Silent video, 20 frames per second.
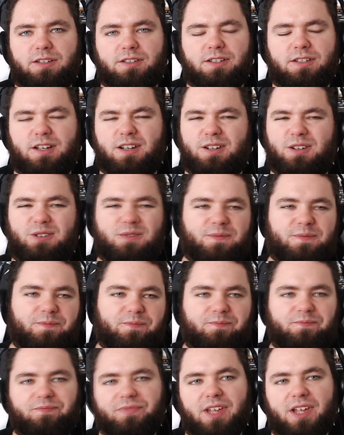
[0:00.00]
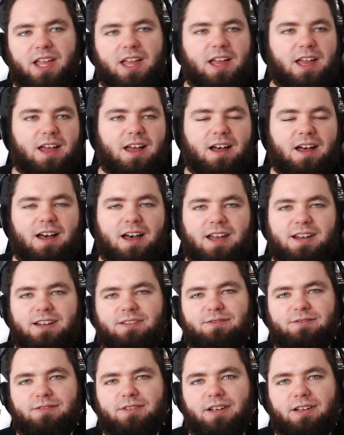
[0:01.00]
So I
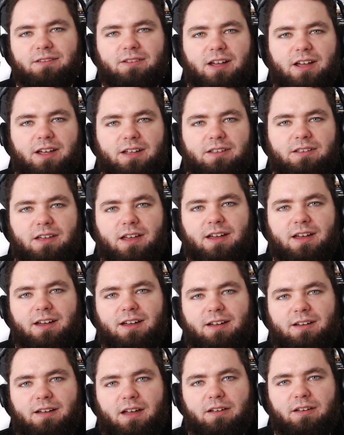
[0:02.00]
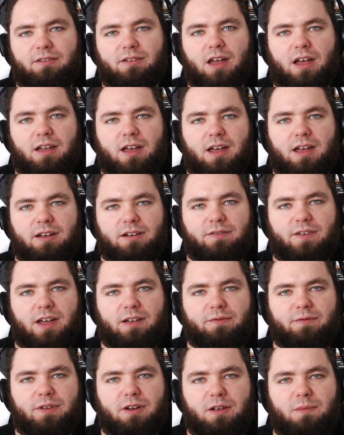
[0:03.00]
kind of
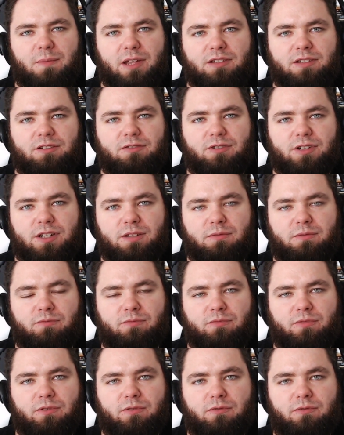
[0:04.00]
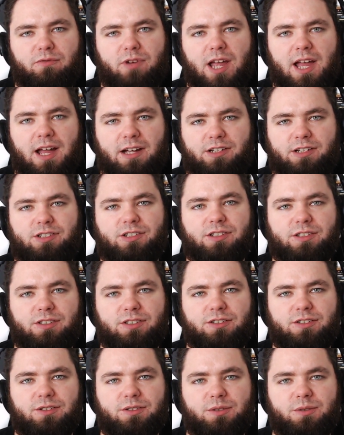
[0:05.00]
had very mixed reaction
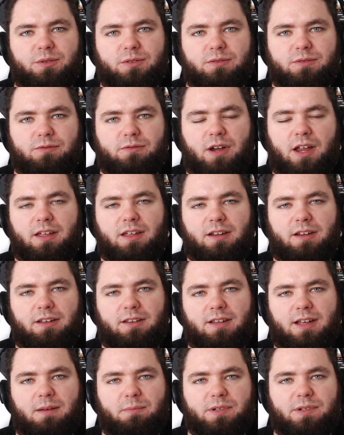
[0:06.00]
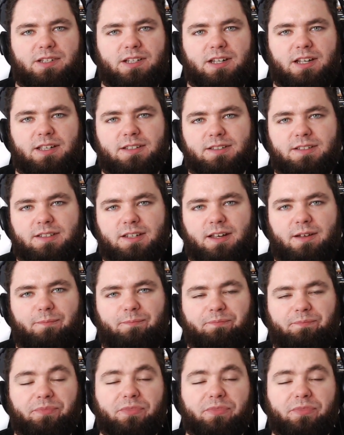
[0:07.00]
to Reagan in that particular scene.